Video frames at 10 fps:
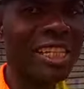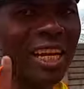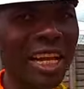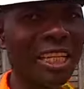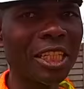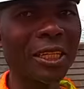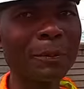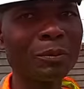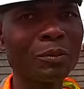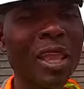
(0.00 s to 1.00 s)
crashing.
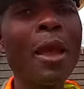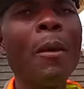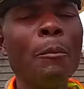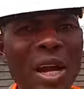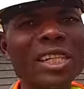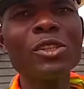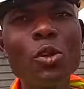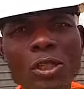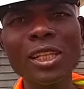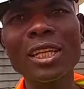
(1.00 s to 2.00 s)
But
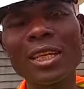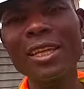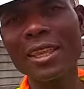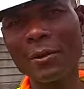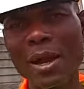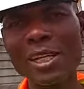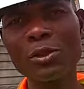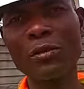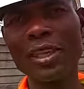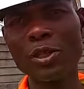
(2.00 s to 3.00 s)
not killing the
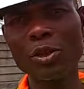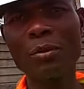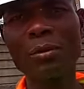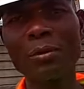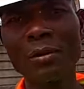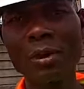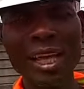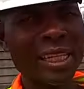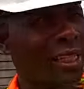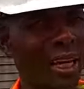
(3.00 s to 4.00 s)
quality of the job.
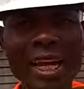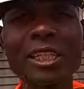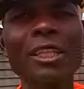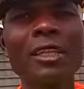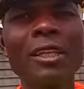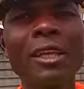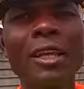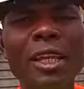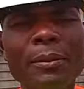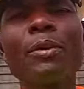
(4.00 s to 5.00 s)
That's crashing
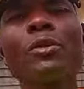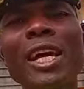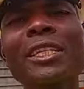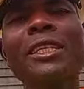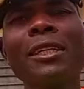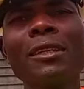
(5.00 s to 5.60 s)
in production.